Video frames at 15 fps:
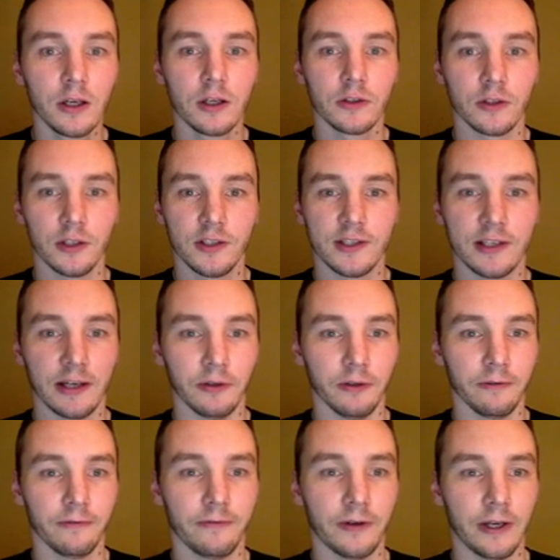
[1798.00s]
So this is how you
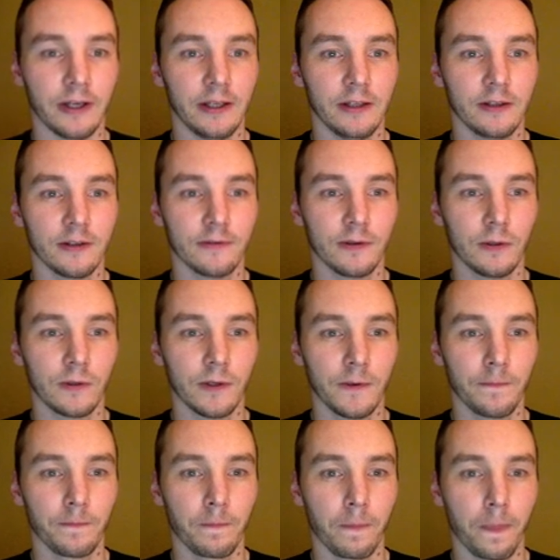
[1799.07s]
find the folder.
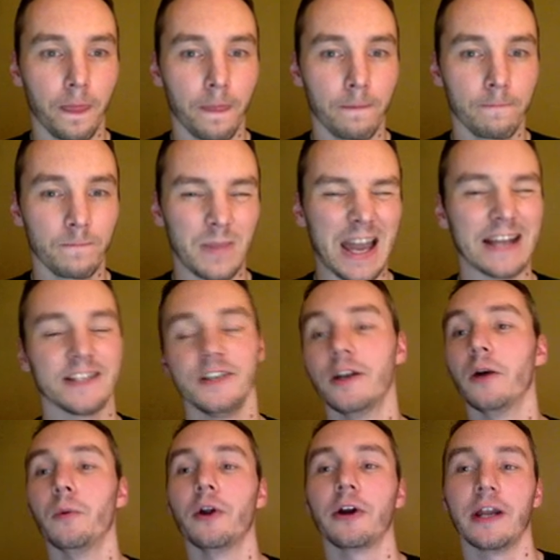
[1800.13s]
Actually,
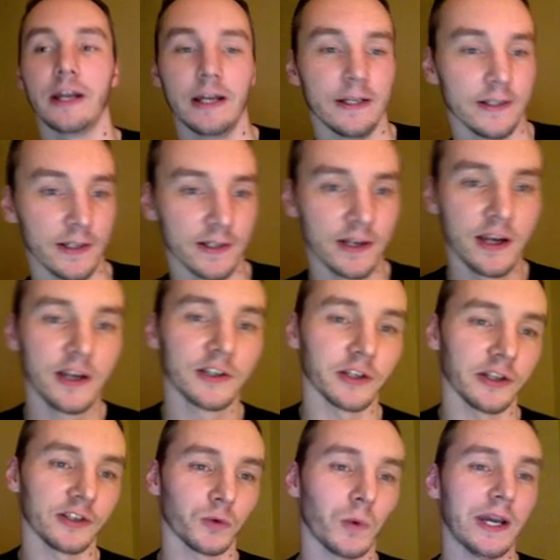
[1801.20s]
no, we're not going to get into this. So
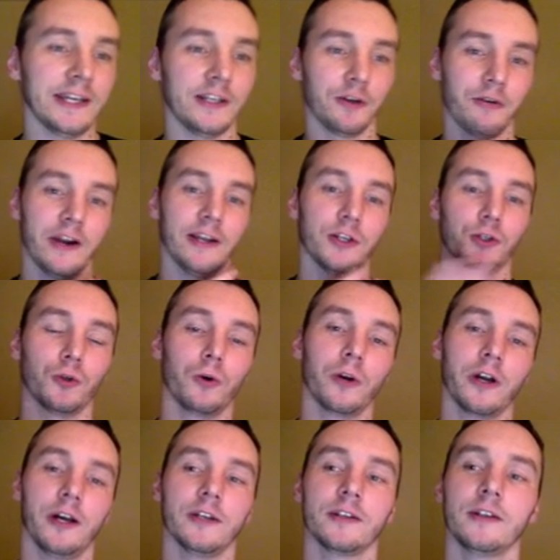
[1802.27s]
there's a way to create a
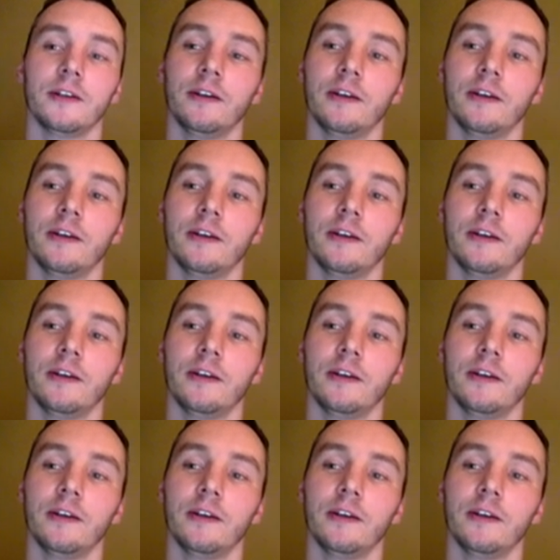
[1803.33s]
shortcut